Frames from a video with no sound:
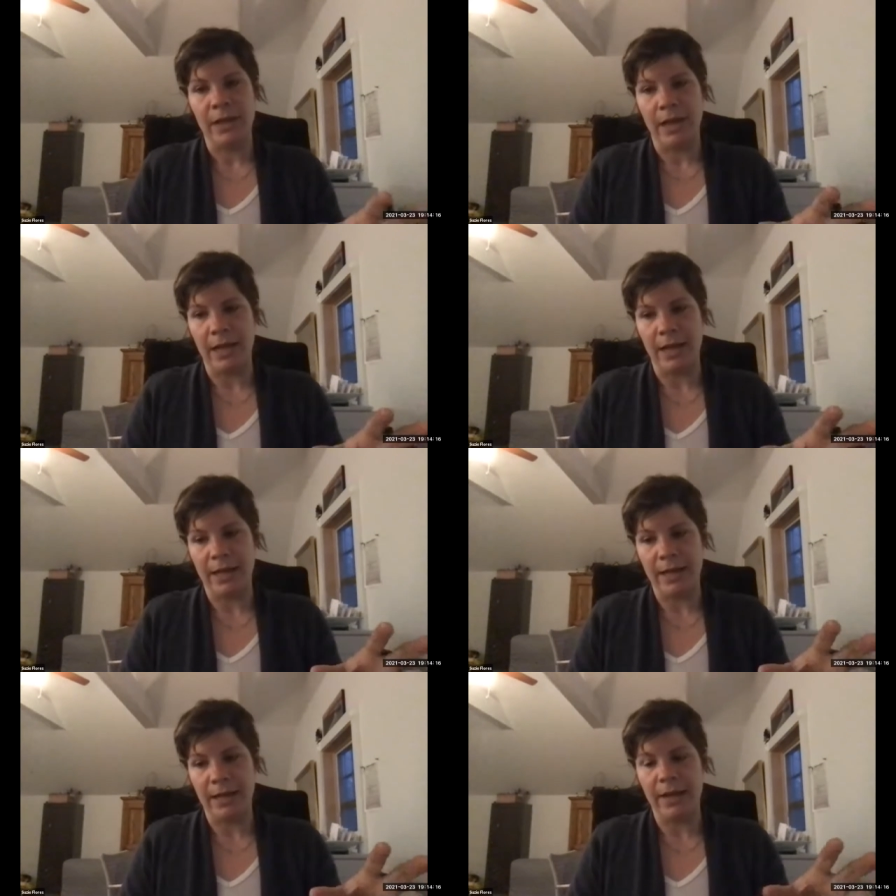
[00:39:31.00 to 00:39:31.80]
uh,
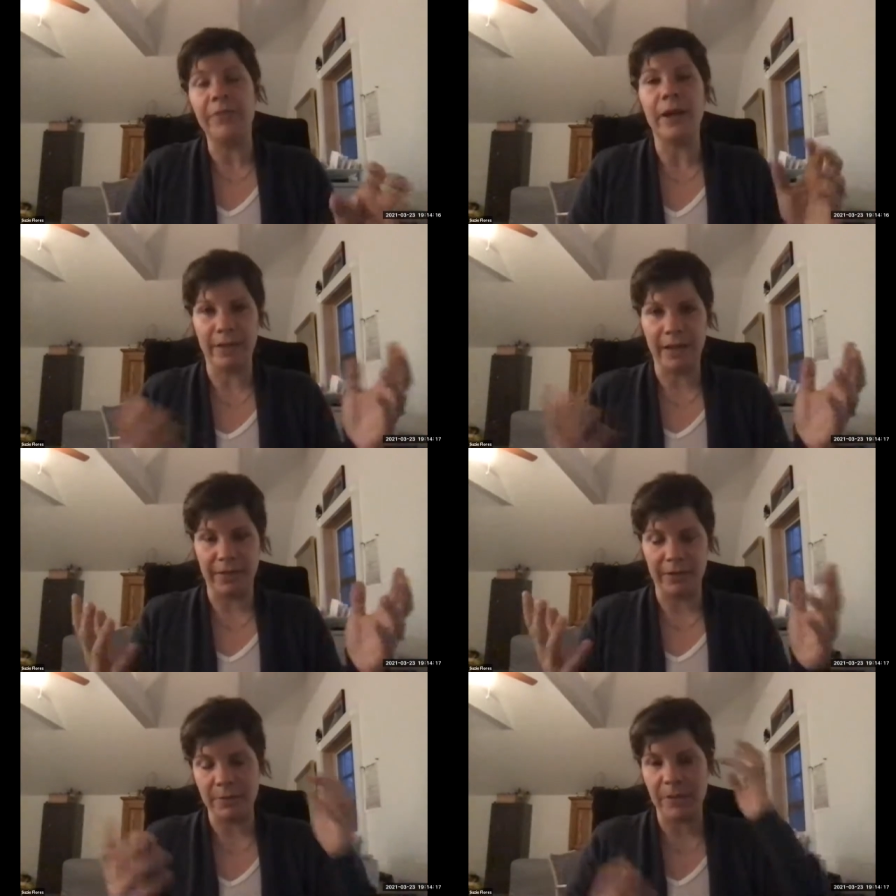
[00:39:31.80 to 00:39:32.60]
and uh,
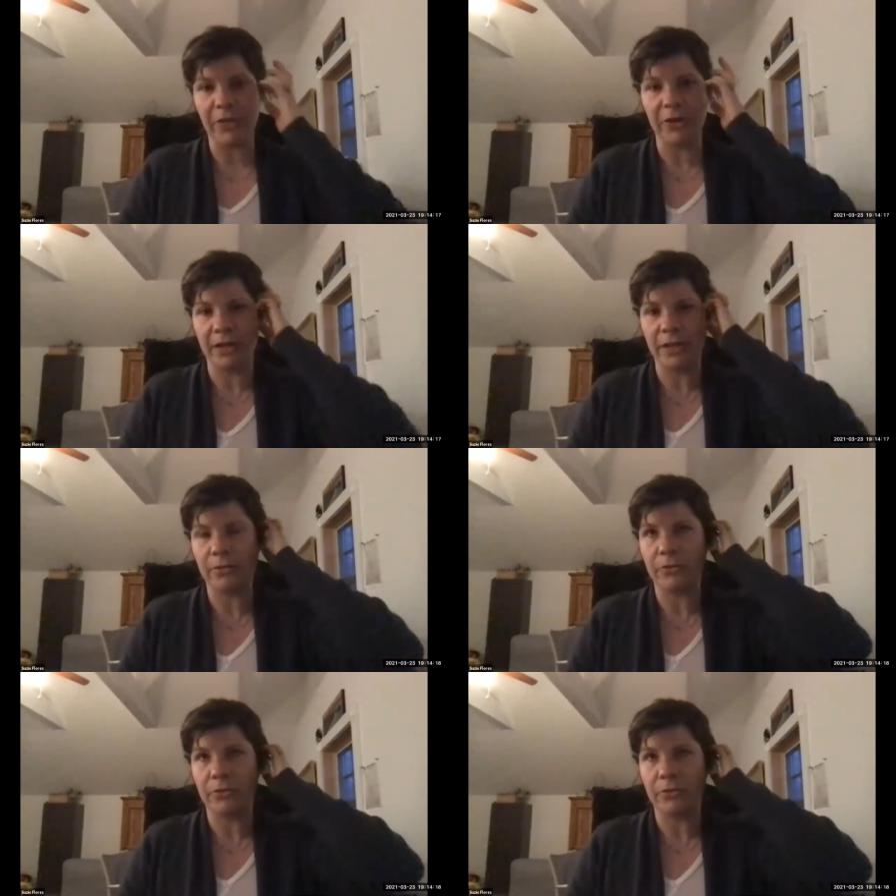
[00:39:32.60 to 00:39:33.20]
there's about 30,